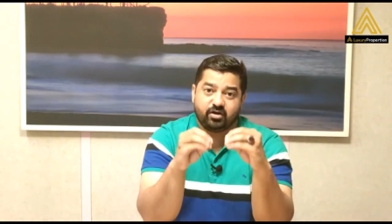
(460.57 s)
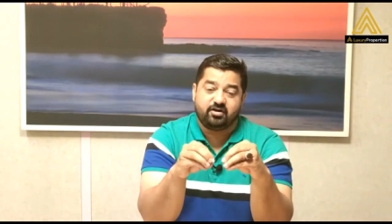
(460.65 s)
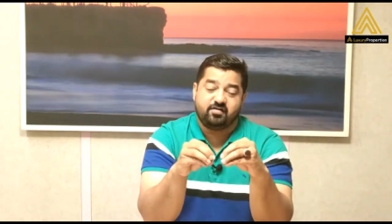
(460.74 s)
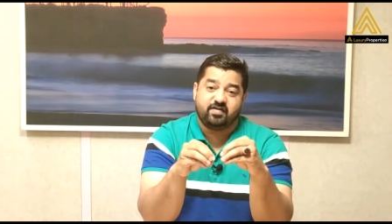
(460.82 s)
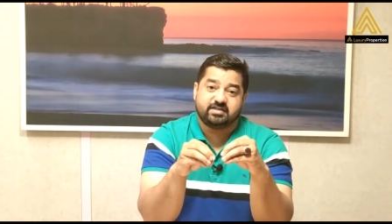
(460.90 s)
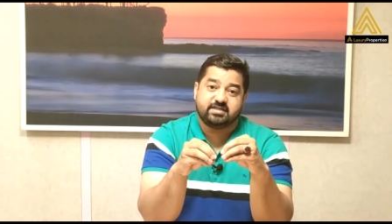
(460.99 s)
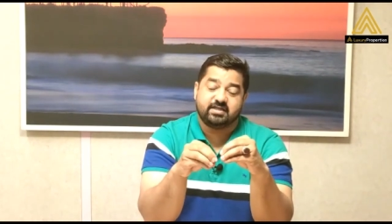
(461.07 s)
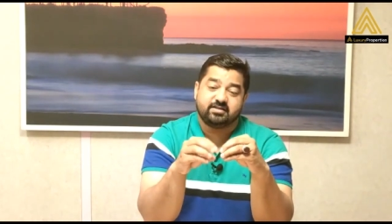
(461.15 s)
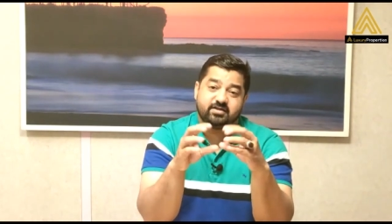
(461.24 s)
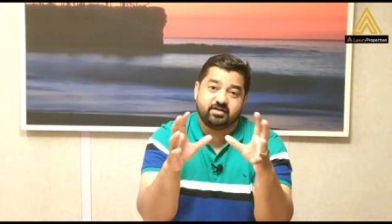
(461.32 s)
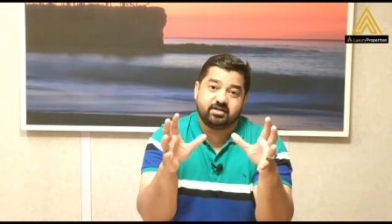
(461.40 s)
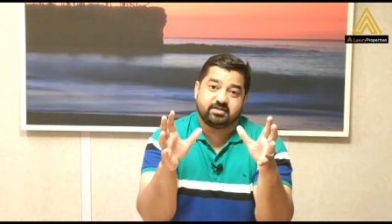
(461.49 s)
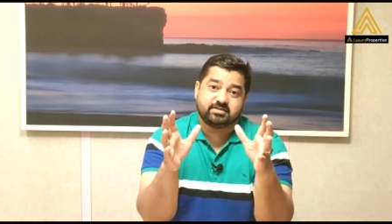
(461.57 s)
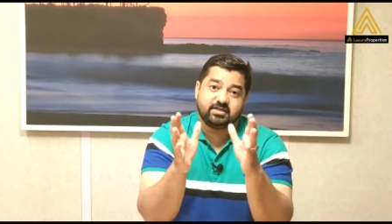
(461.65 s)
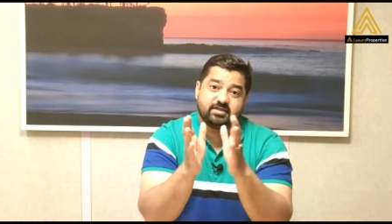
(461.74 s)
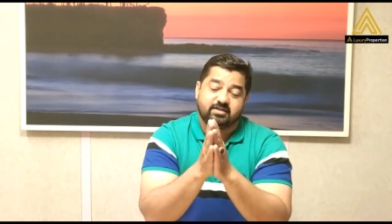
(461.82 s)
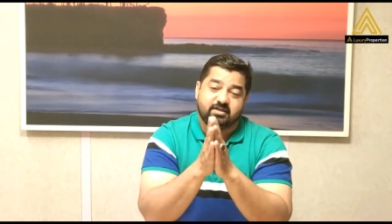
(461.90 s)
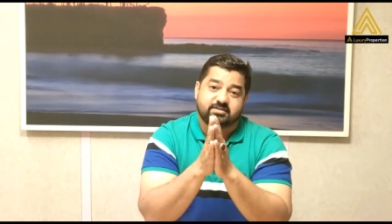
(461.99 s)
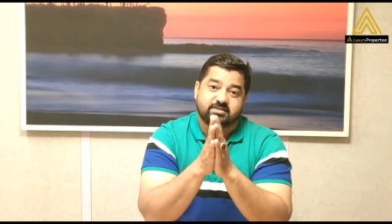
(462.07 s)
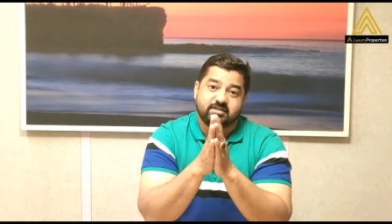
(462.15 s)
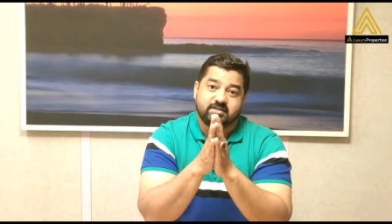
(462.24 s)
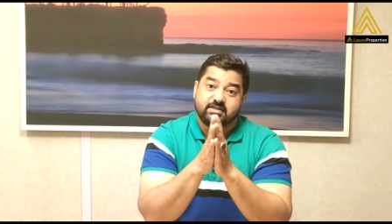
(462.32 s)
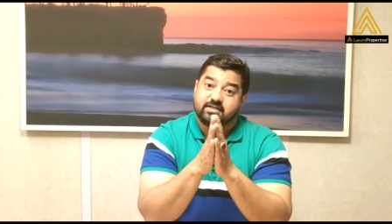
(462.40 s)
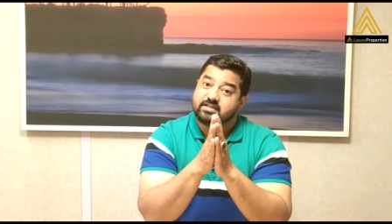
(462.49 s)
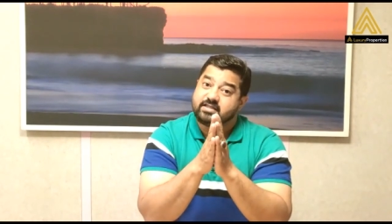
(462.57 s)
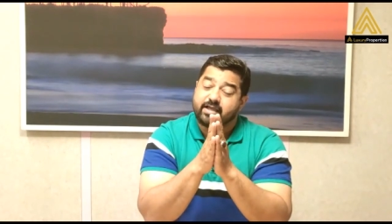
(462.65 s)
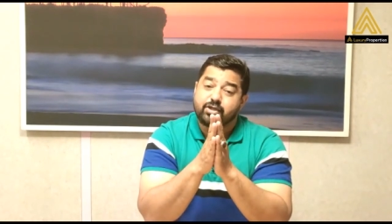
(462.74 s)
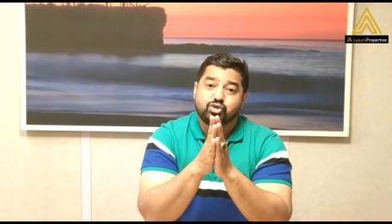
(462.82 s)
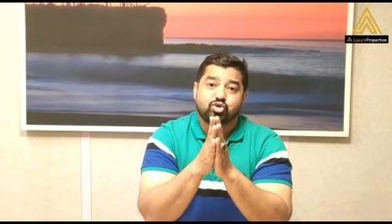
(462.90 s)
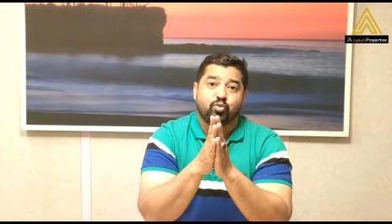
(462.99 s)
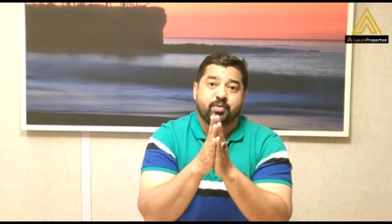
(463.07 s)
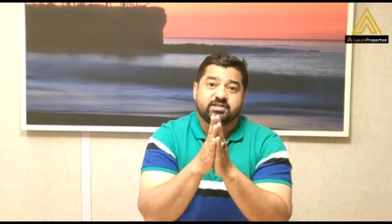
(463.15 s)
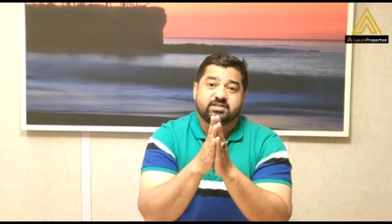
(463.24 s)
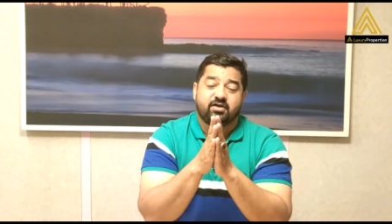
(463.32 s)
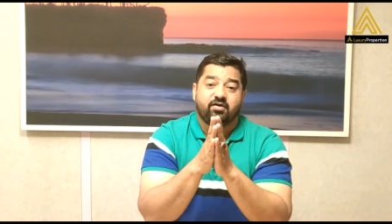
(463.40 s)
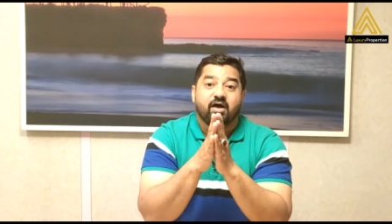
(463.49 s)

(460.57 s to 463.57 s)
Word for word: investing in the real estate industry. Thank you so much.